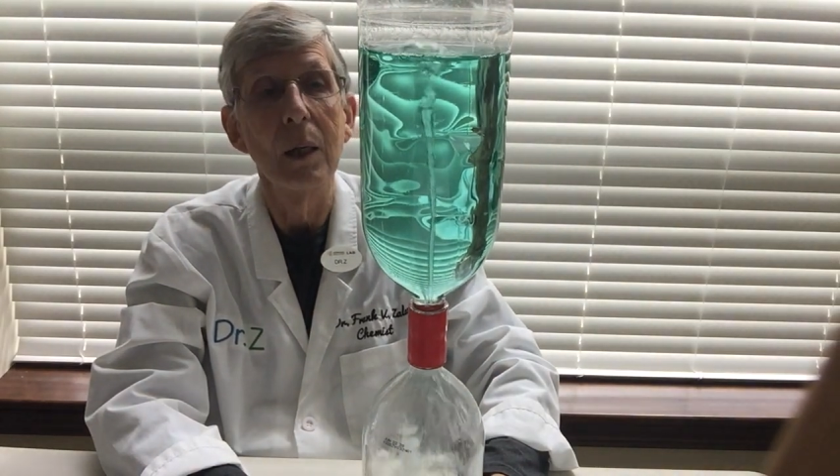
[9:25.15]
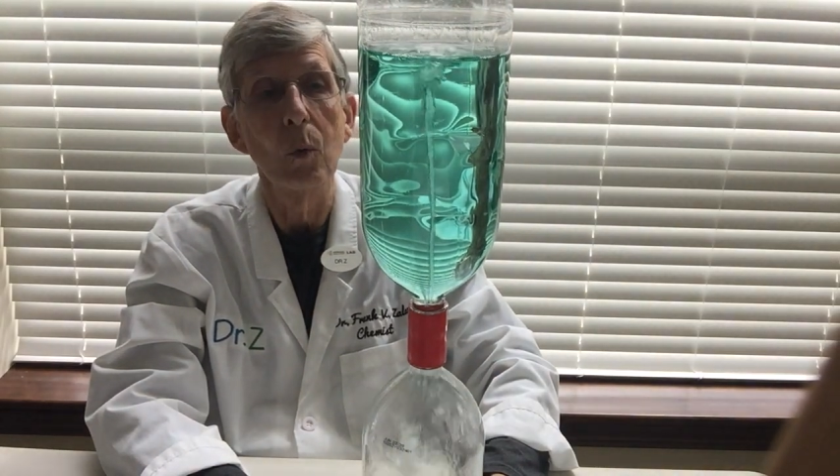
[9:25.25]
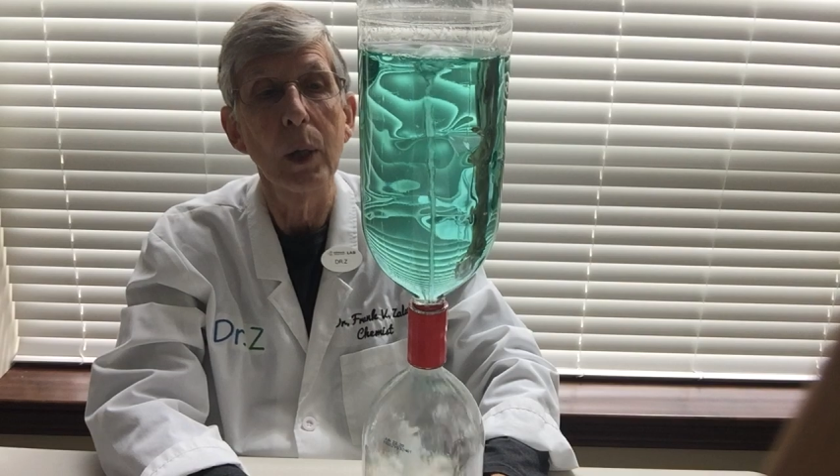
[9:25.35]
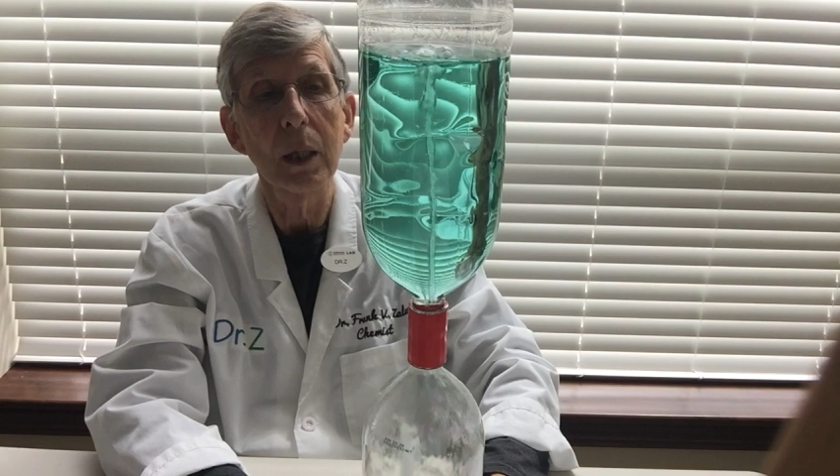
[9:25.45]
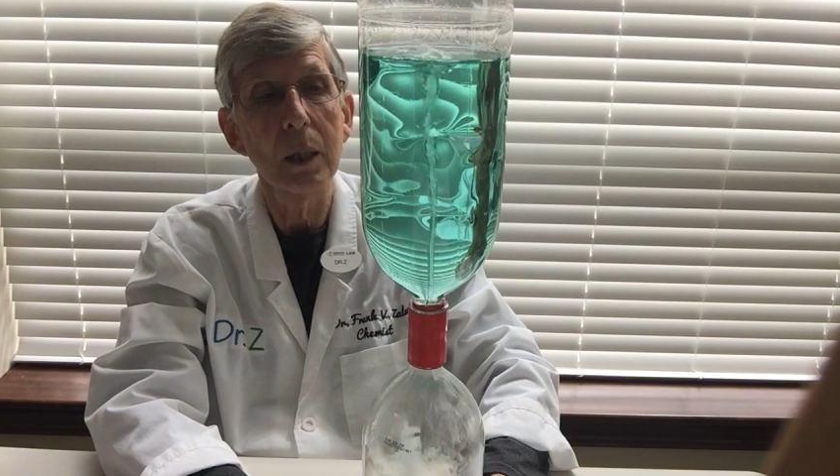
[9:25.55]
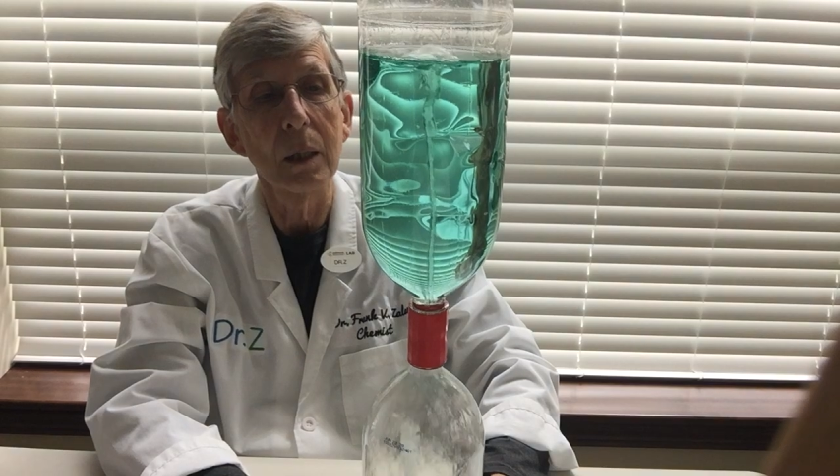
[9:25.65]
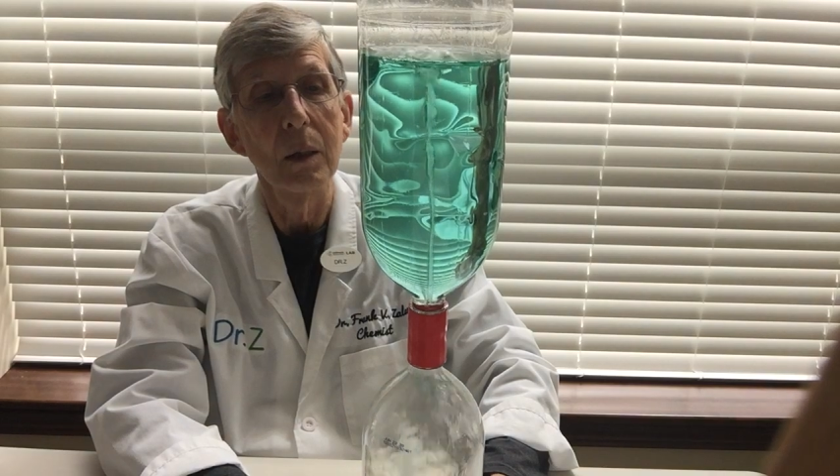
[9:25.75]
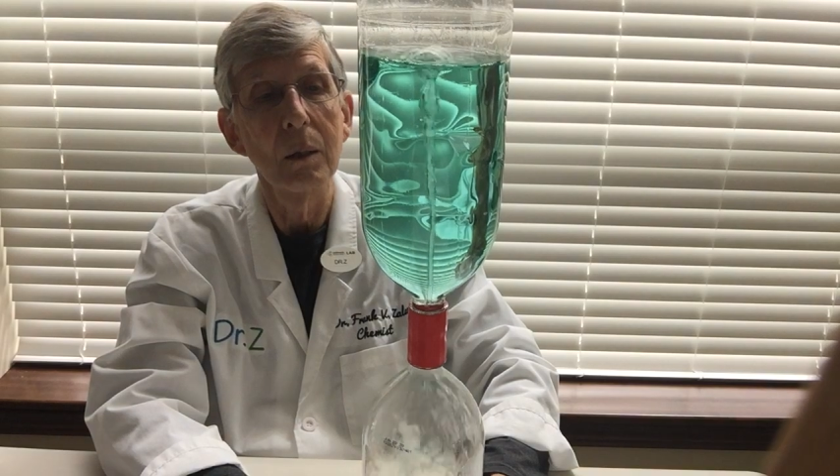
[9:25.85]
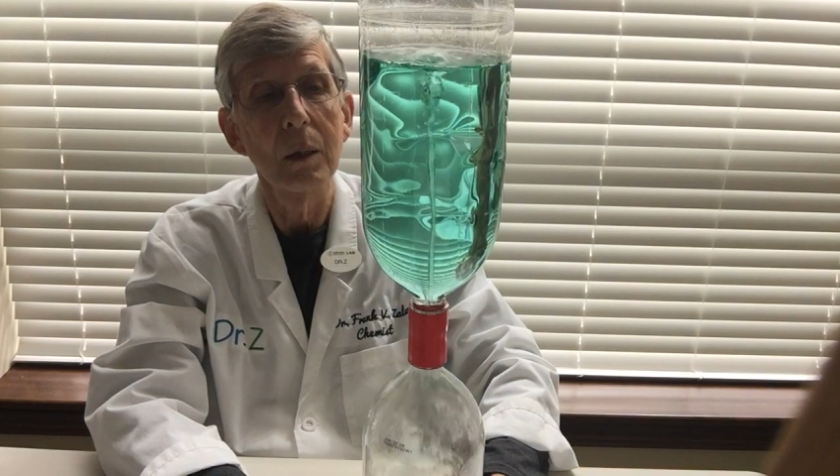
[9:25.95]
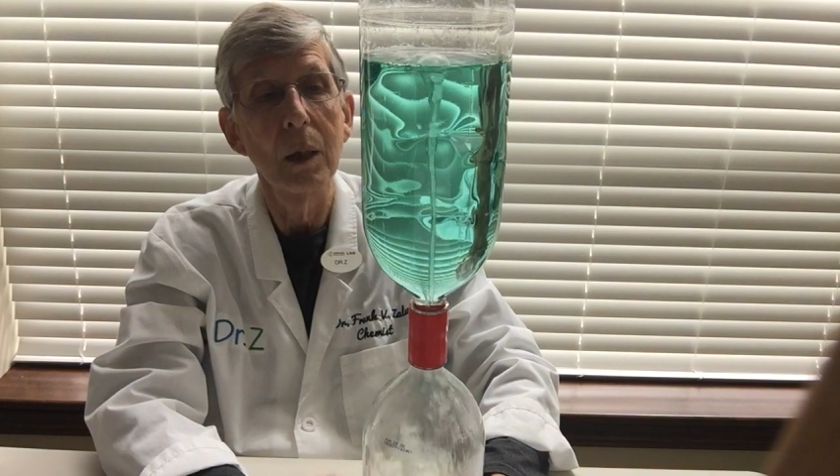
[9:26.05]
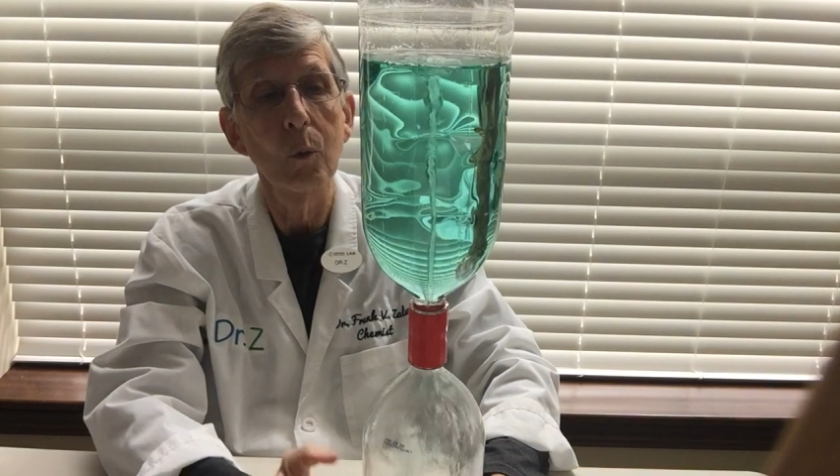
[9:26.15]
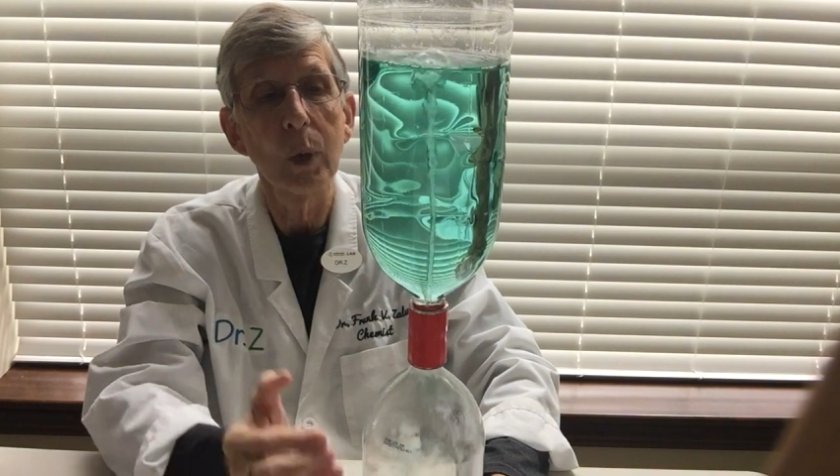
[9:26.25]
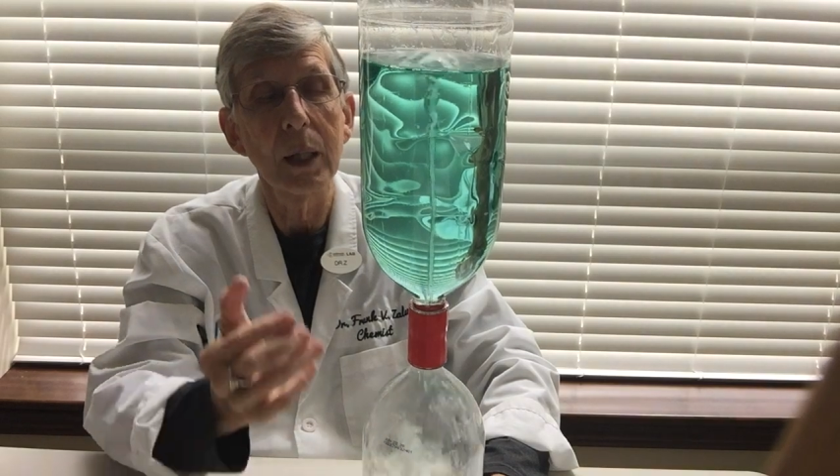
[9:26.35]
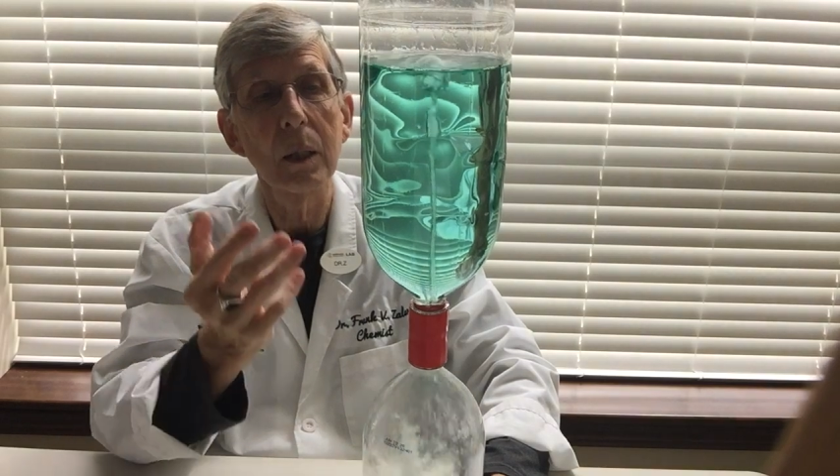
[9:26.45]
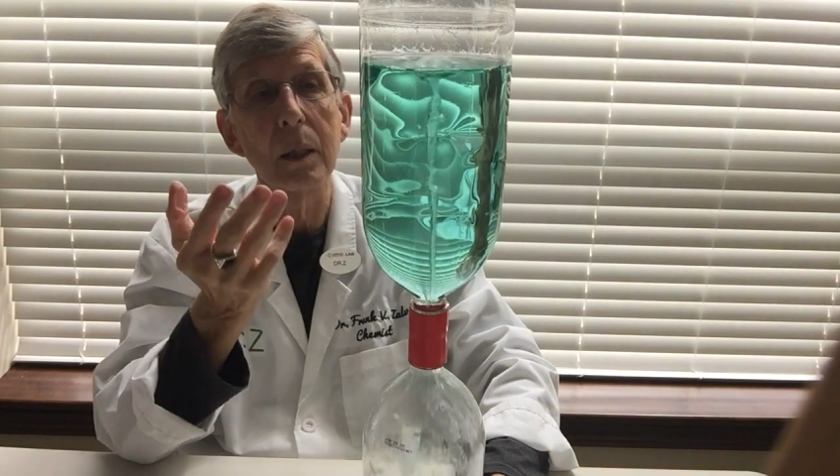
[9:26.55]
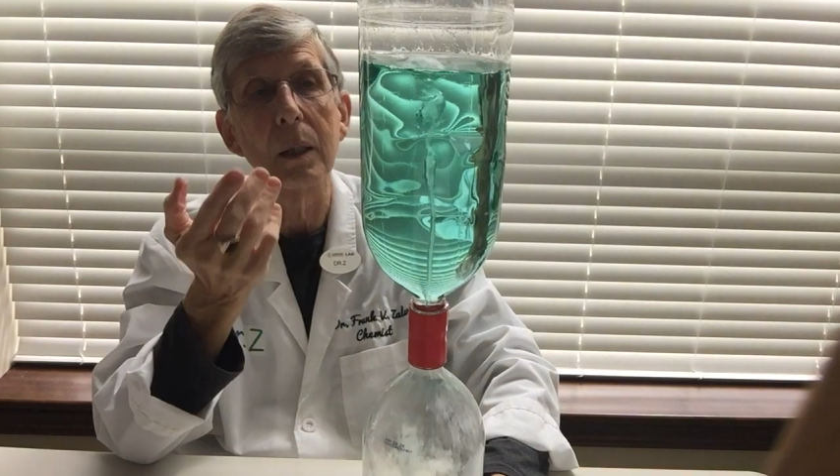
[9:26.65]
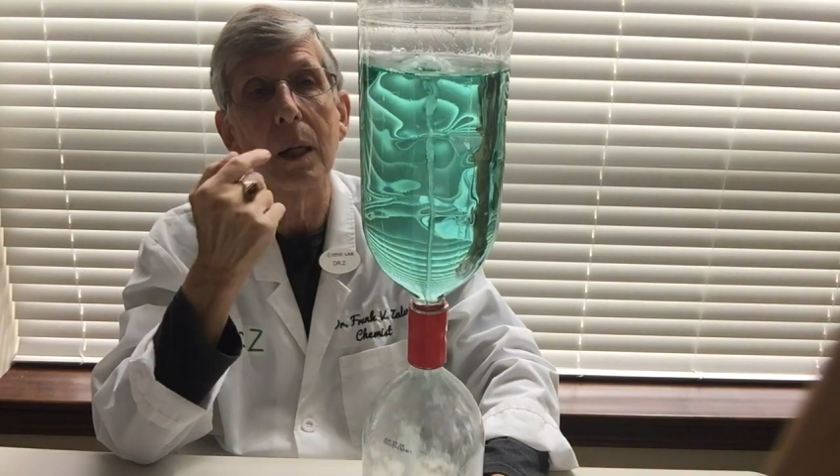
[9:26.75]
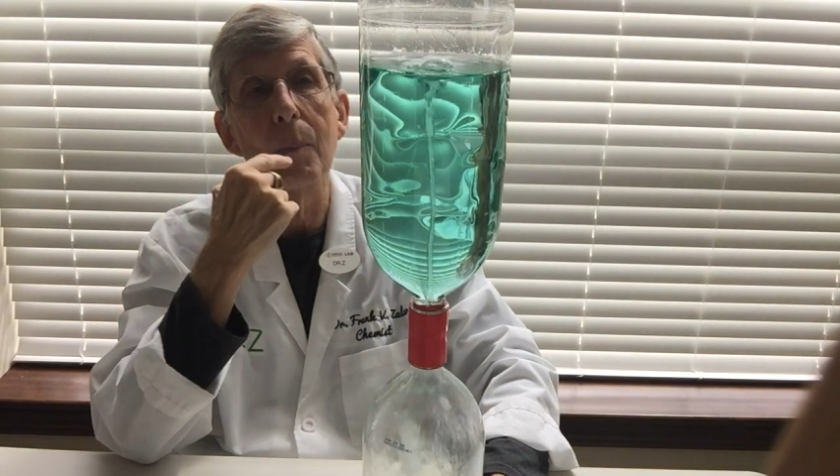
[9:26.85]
We could